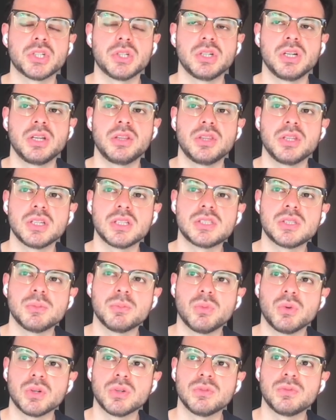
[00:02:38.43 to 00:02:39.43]
and I think it's
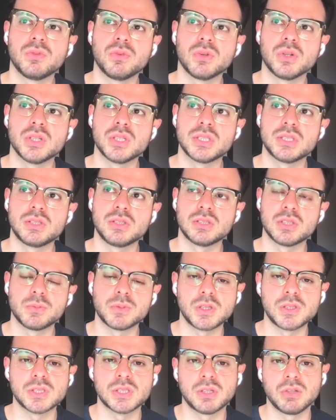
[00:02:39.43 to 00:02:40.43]
important for us to
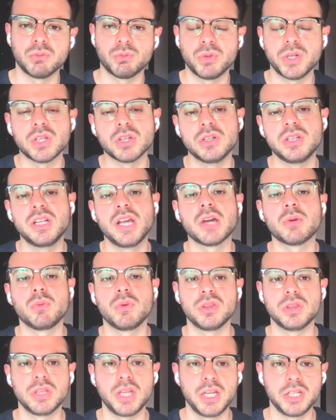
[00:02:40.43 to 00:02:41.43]
sometimes reconnect
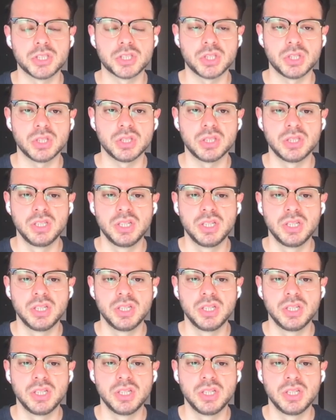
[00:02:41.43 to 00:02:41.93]
with nature.